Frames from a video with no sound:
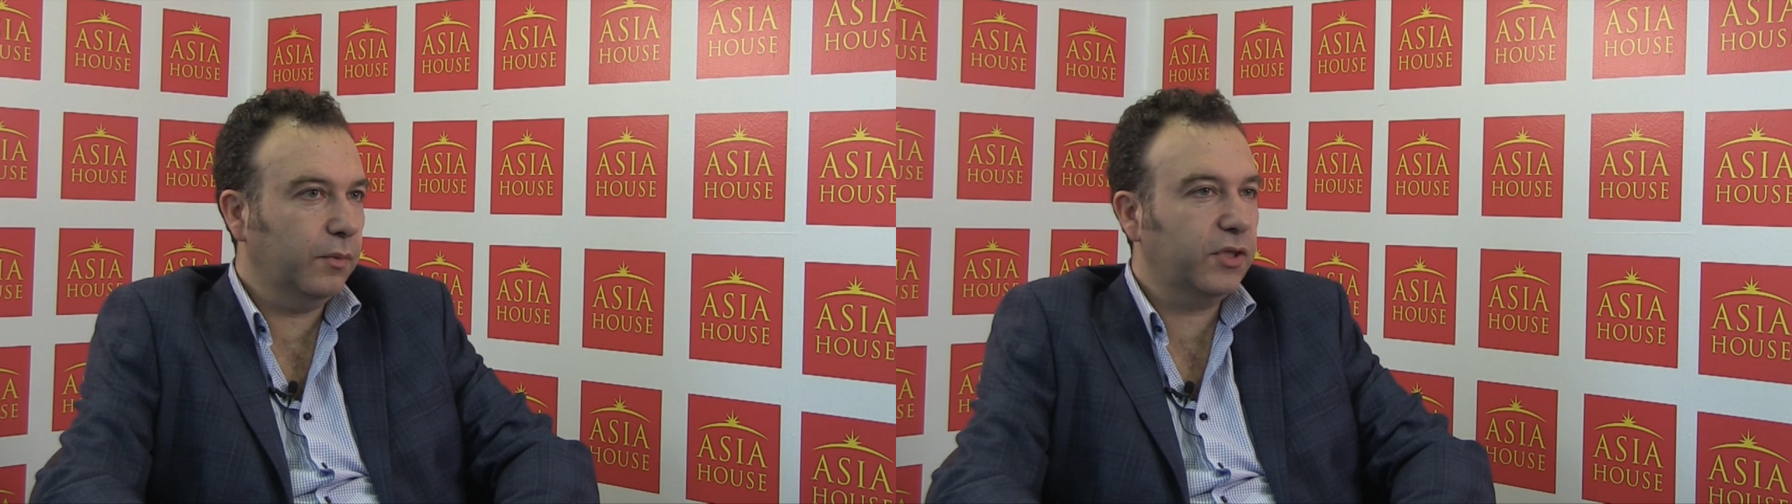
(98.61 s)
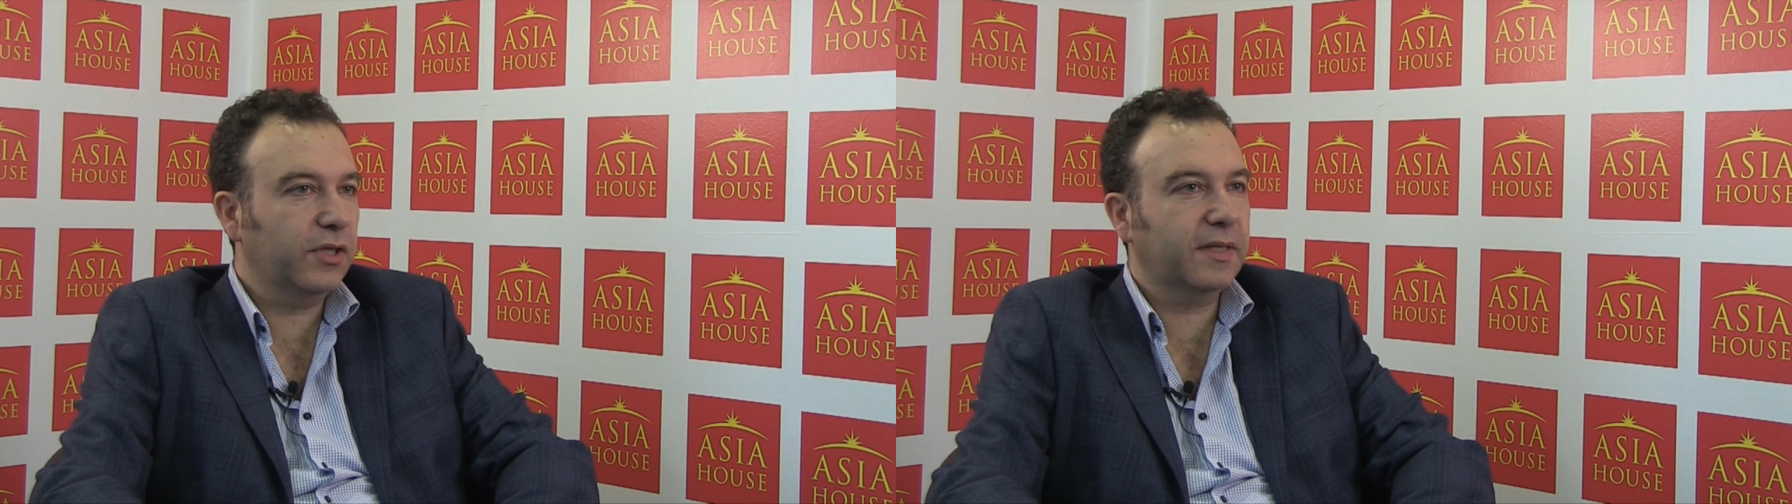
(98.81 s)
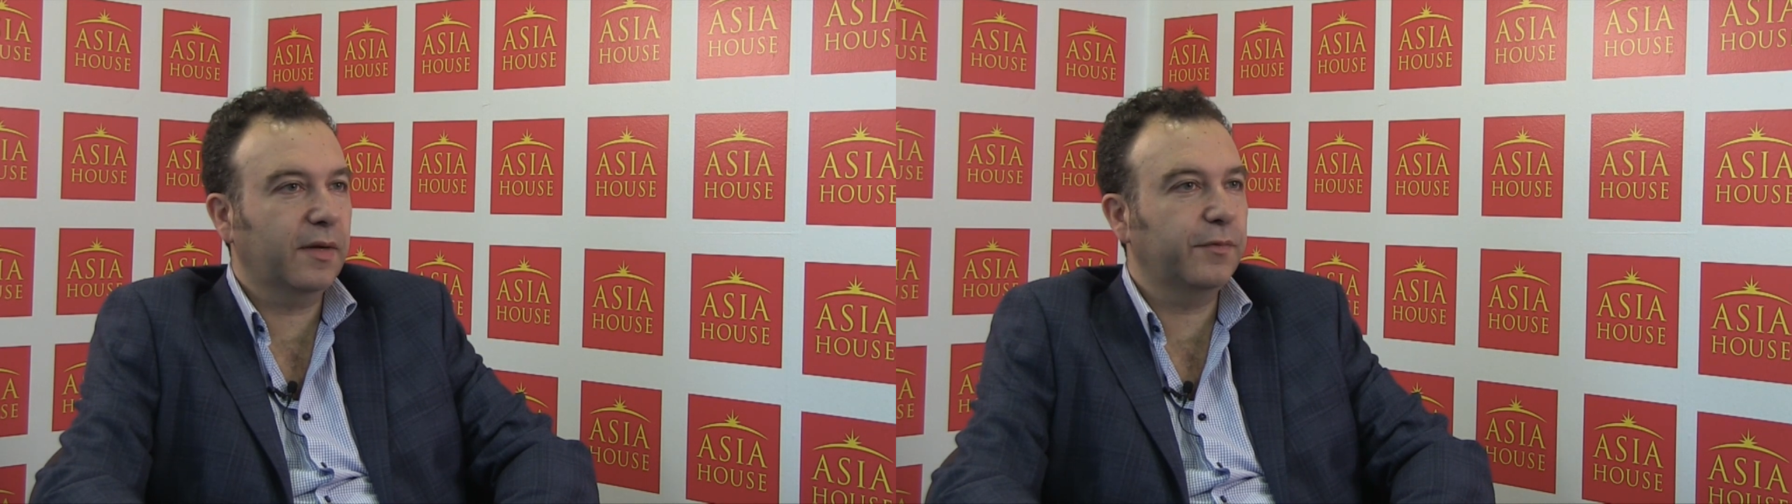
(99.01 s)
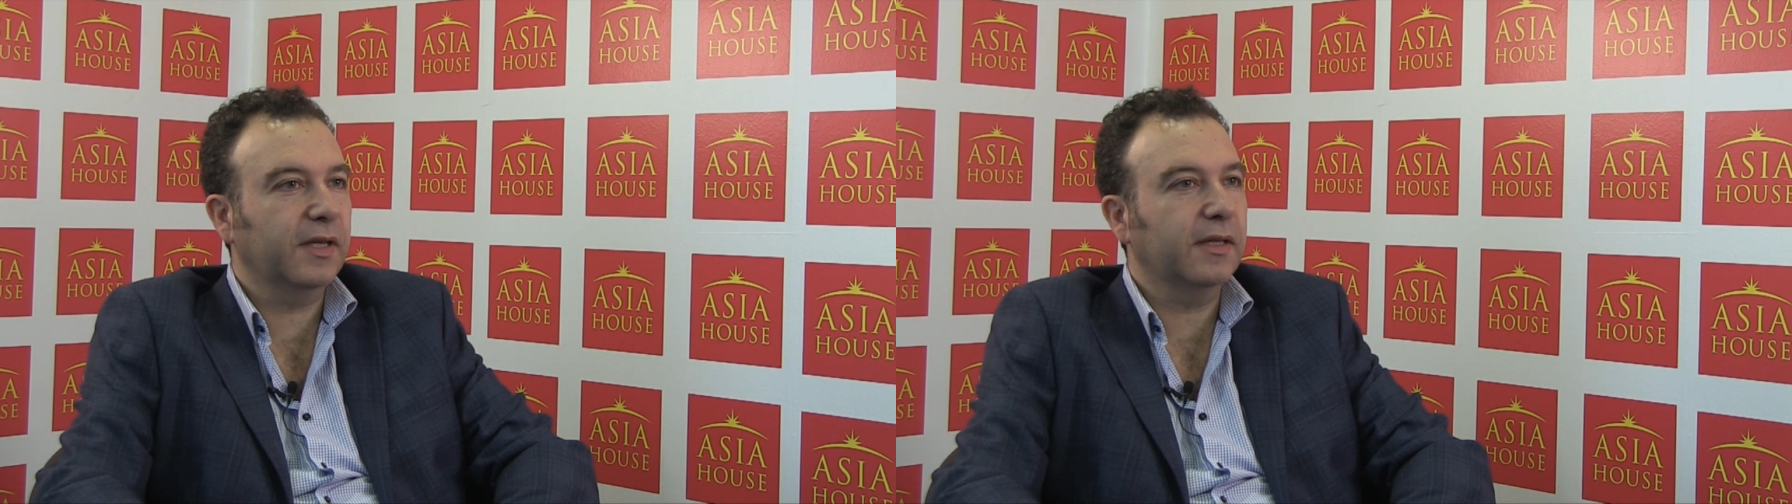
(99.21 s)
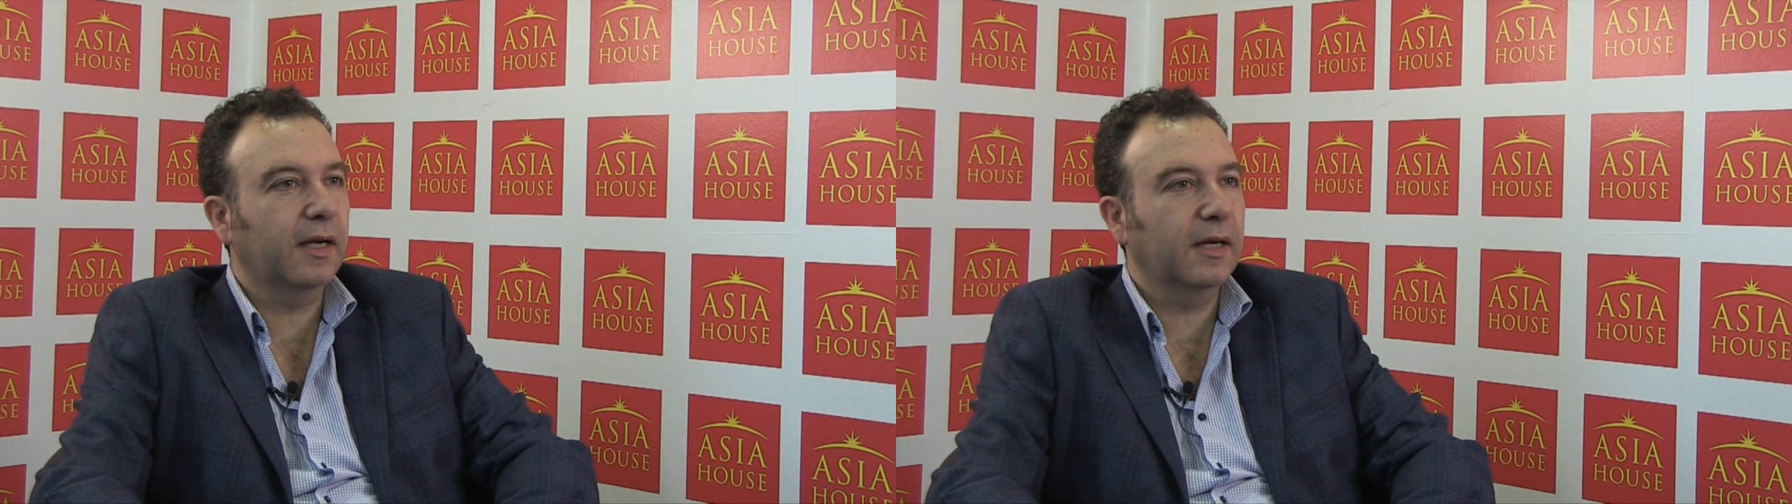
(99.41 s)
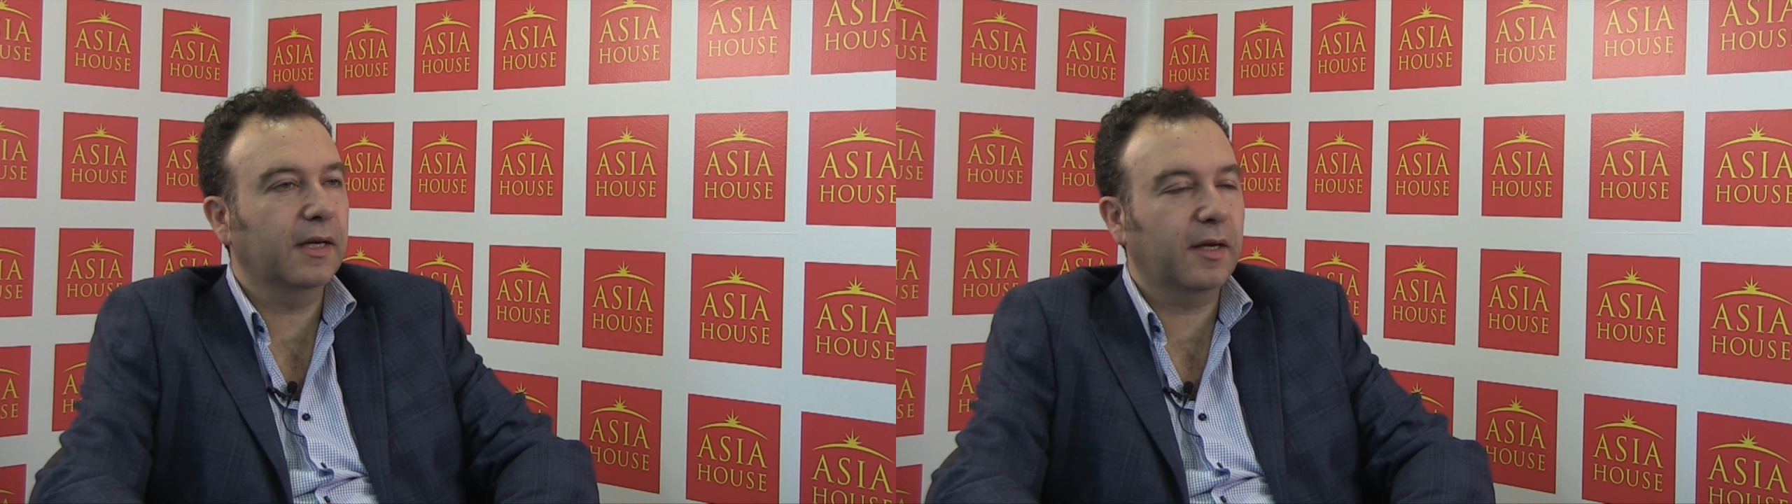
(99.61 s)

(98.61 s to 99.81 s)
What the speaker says: which is something that I'll